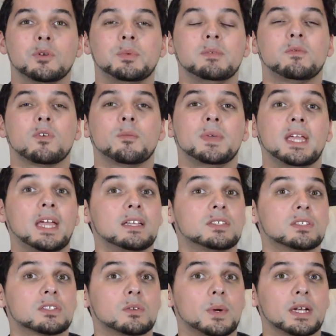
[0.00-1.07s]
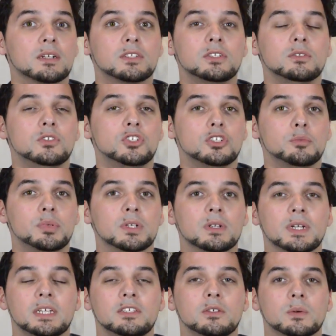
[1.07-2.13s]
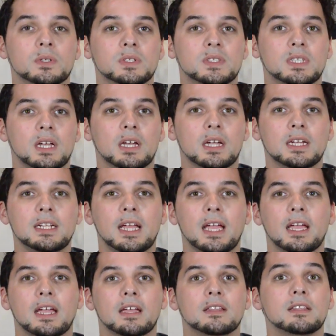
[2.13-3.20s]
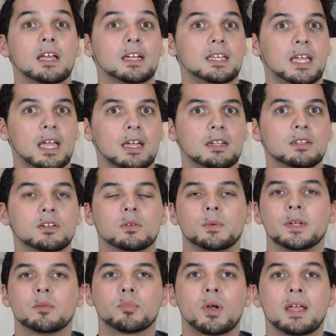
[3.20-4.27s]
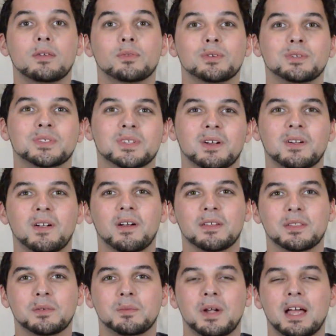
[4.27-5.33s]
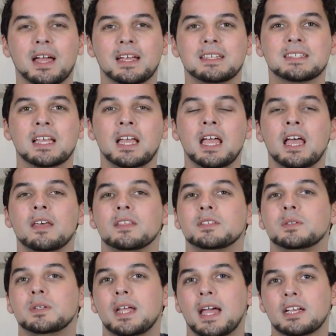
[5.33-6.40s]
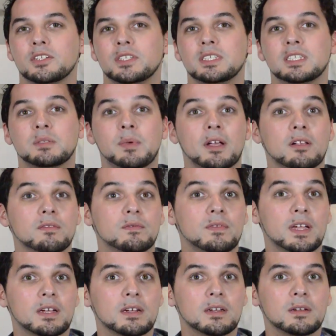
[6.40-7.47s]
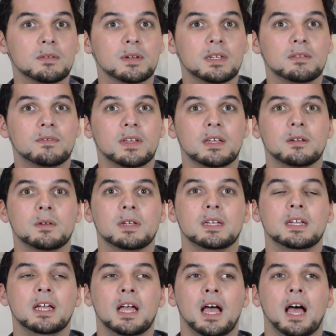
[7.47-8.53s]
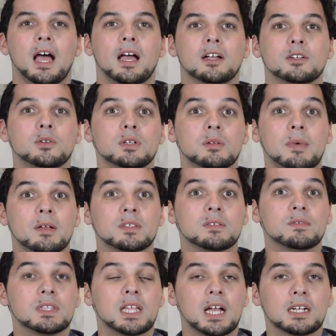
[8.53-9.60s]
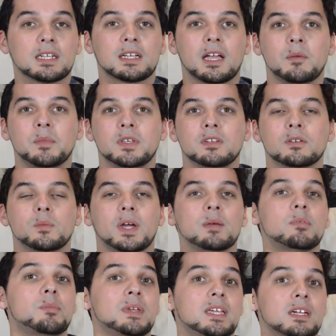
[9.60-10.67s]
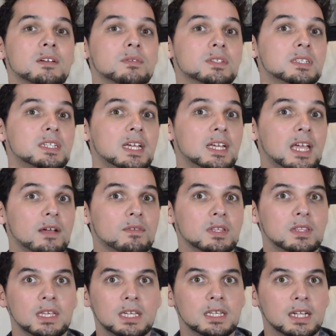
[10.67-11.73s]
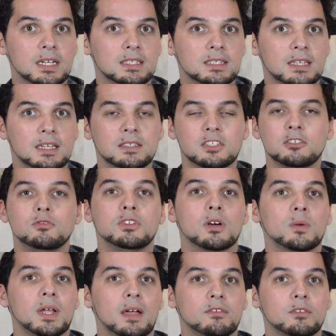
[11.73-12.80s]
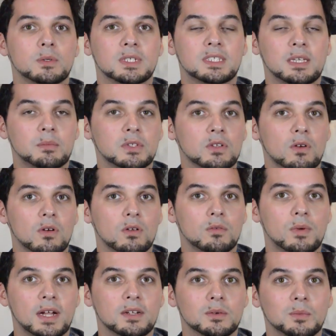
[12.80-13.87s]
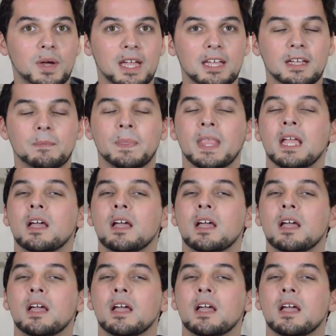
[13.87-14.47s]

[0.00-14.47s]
will be forming a square to Jupiter in your sign, and again, career breakthroughs are on the rise. This could actually spell very, very good amounts of luck coming your way, but be careful to take everything in excess. You don't have to accept it all right away.